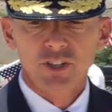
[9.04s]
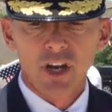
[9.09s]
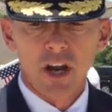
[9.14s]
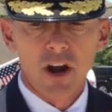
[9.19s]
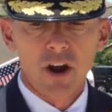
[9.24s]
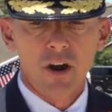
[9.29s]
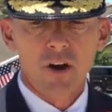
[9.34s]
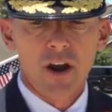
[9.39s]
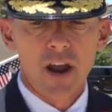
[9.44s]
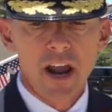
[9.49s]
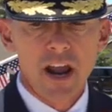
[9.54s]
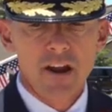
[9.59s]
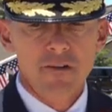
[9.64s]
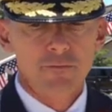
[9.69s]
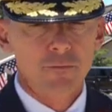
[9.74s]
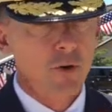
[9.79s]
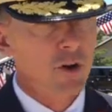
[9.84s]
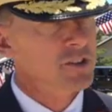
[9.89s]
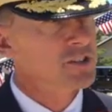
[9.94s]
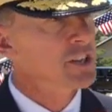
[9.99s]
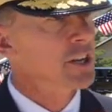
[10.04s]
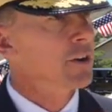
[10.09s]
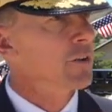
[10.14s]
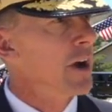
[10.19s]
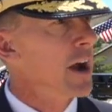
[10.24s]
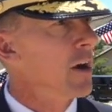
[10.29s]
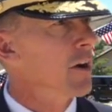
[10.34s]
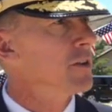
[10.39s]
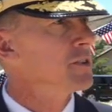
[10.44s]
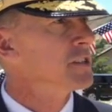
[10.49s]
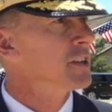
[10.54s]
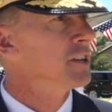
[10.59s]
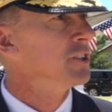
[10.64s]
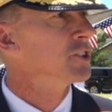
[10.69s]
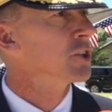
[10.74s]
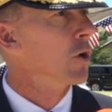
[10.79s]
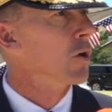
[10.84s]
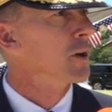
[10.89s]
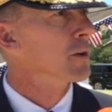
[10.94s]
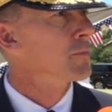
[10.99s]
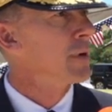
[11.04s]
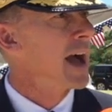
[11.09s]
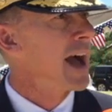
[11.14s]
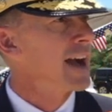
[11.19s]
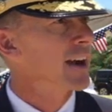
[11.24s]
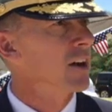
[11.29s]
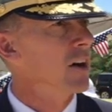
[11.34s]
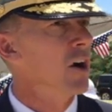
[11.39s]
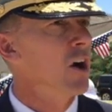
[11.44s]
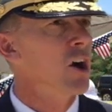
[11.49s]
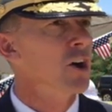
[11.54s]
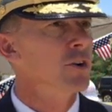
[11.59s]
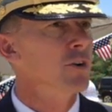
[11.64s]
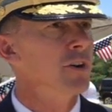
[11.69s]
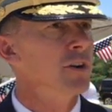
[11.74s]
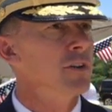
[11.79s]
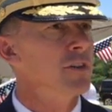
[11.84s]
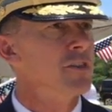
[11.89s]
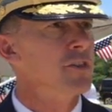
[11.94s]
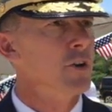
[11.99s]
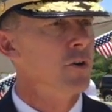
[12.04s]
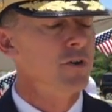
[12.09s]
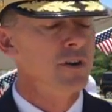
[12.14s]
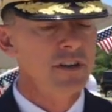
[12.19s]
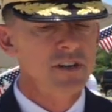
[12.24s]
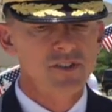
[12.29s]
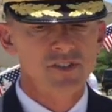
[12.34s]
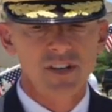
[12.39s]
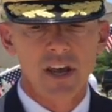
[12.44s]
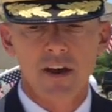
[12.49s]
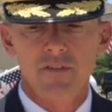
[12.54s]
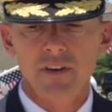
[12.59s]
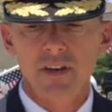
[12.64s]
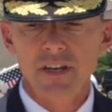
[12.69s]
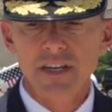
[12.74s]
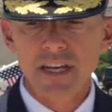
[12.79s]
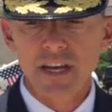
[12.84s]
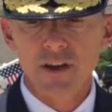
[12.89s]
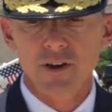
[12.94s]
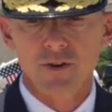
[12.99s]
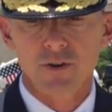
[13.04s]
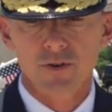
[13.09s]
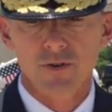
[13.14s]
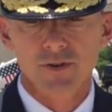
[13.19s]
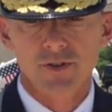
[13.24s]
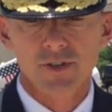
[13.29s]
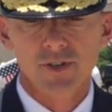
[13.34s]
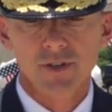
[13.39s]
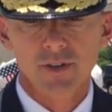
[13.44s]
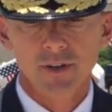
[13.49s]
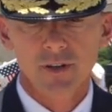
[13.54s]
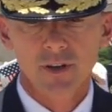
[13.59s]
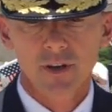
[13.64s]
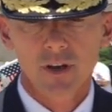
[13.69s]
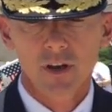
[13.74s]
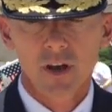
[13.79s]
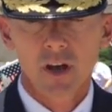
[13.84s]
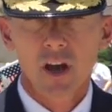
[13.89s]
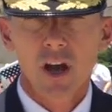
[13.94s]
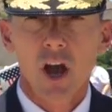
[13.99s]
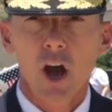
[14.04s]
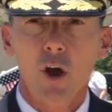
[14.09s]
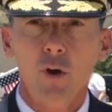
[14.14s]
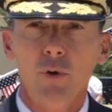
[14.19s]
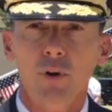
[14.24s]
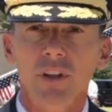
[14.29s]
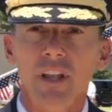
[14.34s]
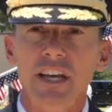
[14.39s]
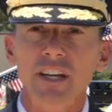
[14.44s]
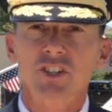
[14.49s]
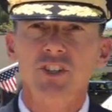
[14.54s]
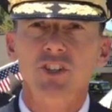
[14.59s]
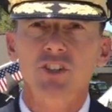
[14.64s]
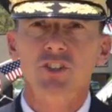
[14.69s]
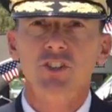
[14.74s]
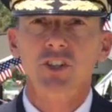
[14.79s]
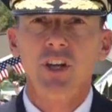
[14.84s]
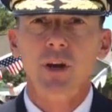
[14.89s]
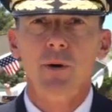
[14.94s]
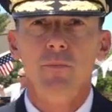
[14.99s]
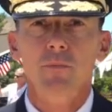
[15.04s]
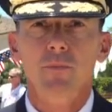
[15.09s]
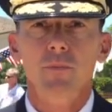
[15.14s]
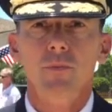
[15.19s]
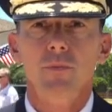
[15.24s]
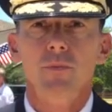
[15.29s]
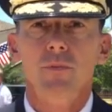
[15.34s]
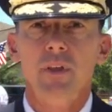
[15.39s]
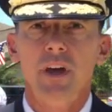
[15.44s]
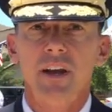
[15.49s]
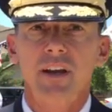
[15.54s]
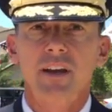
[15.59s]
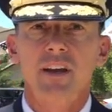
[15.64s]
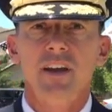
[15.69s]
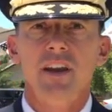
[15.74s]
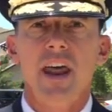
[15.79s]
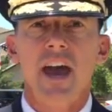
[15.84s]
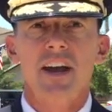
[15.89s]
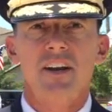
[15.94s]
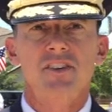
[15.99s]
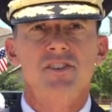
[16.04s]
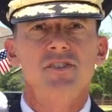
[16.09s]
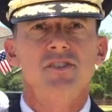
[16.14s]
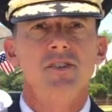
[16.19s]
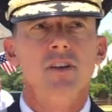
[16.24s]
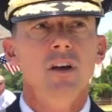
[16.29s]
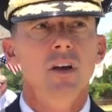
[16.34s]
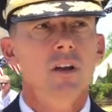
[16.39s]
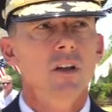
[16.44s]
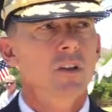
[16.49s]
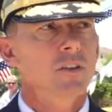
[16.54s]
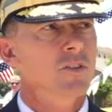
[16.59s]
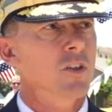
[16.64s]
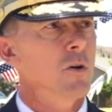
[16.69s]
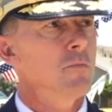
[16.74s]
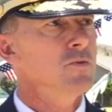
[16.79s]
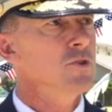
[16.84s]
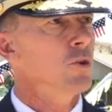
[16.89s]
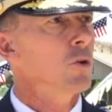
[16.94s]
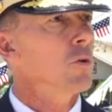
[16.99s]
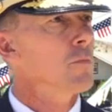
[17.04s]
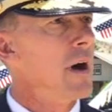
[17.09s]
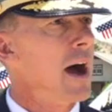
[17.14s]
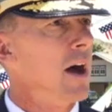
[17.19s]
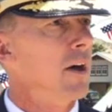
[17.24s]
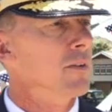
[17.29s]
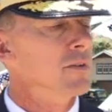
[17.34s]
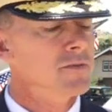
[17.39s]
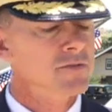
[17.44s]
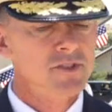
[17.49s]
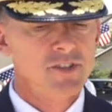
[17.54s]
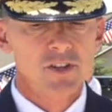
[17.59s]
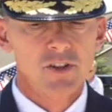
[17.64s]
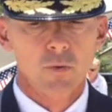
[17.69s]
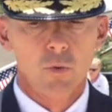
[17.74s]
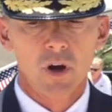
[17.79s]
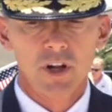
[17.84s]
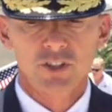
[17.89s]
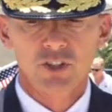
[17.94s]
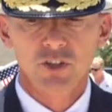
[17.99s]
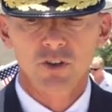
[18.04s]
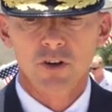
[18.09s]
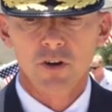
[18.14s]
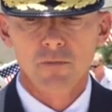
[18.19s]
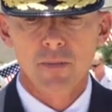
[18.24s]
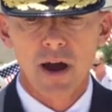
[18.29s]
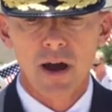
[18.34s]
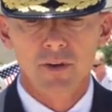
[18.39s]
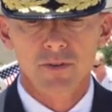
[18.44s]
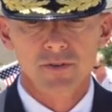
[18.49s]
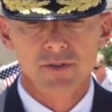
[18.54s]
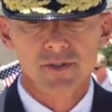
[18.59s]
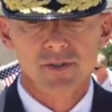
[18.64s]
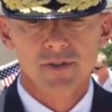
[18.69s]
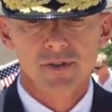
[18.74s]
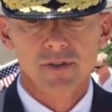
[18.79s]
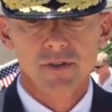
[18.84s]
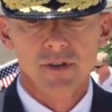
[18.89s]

share a frontier heritage going back 137 years, a relationship that connects the Mule Mountains to the Huachuca Mountains.